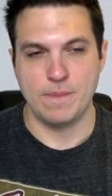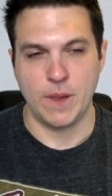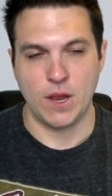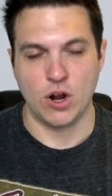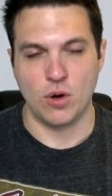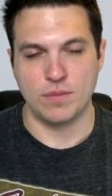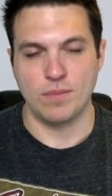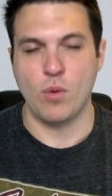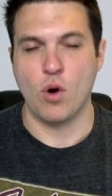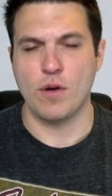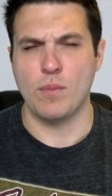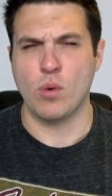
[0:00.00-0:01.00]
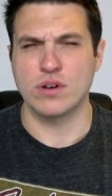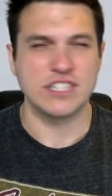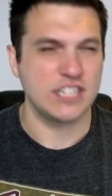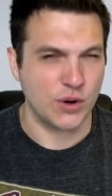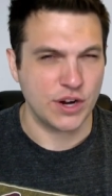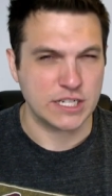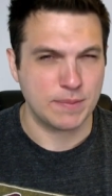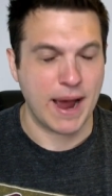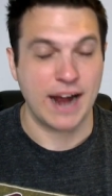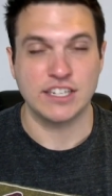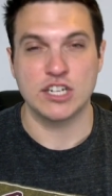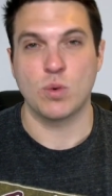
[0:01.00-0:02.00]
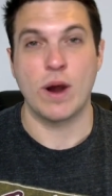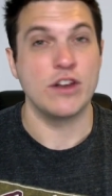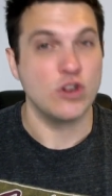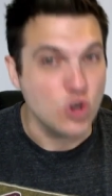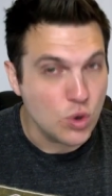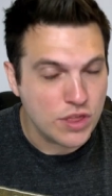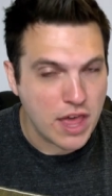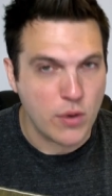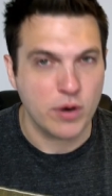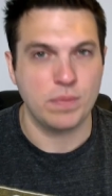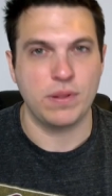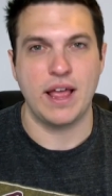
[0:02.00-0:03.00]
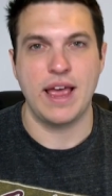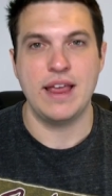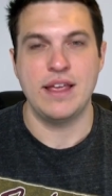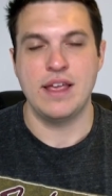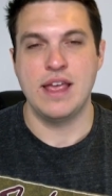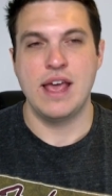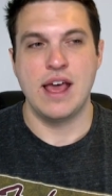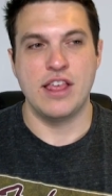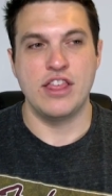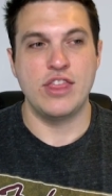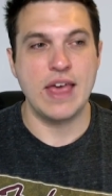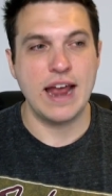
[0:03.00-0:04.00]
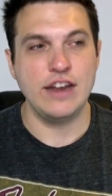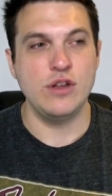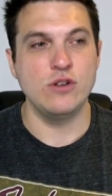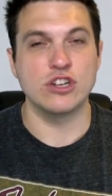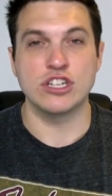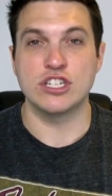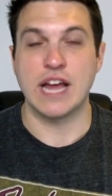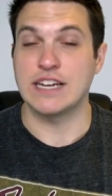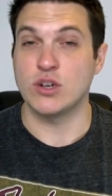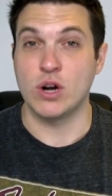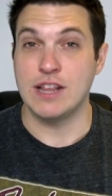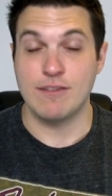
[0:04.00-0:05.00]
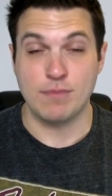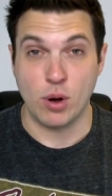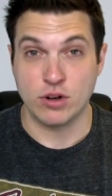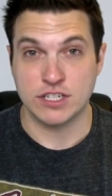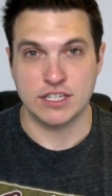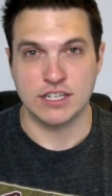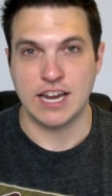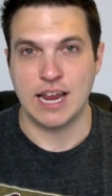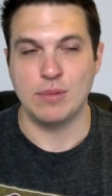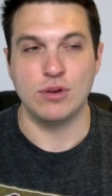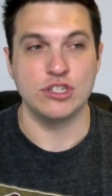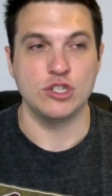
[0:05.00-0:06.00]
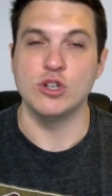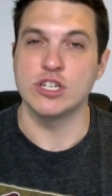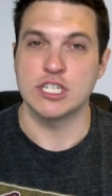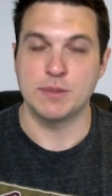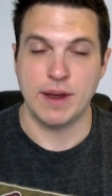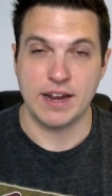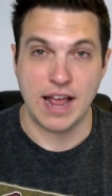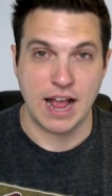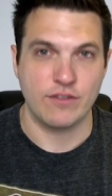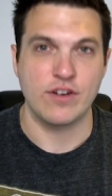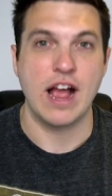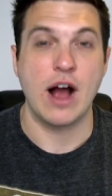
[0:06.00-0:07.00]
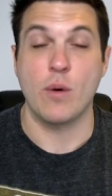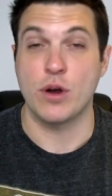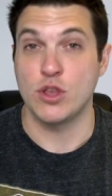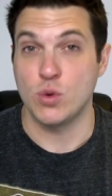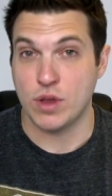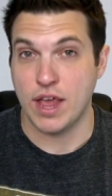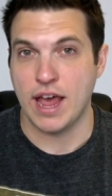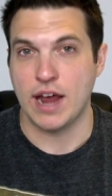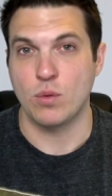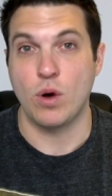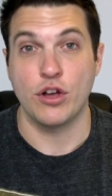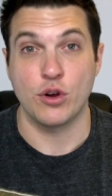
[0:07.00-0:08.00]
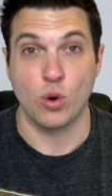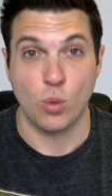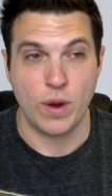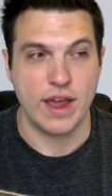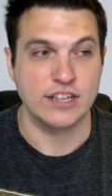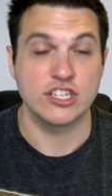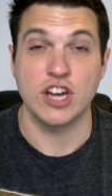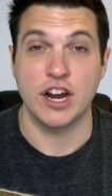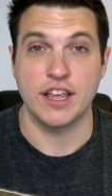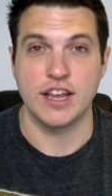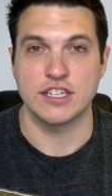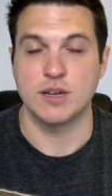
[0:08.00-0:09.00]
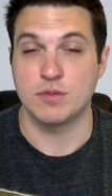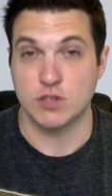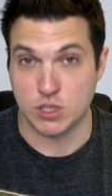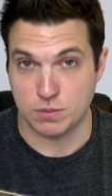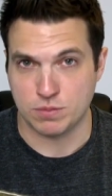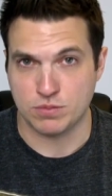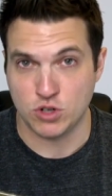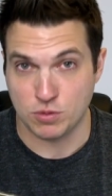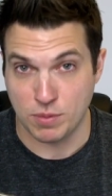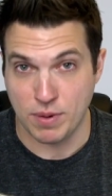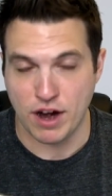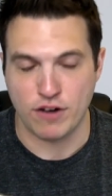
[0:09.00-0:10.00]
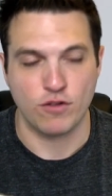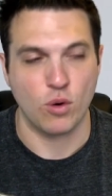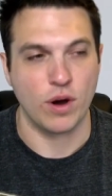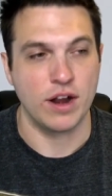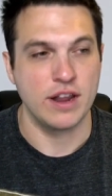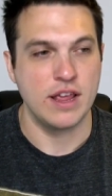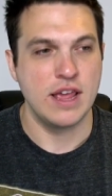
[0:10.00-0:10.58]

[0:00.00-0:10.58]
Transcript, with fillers: you know, more serious matches where I knew they would play, then you just like don't even post the tables. You just spend every hour you can while you're awake studying to prepare for it.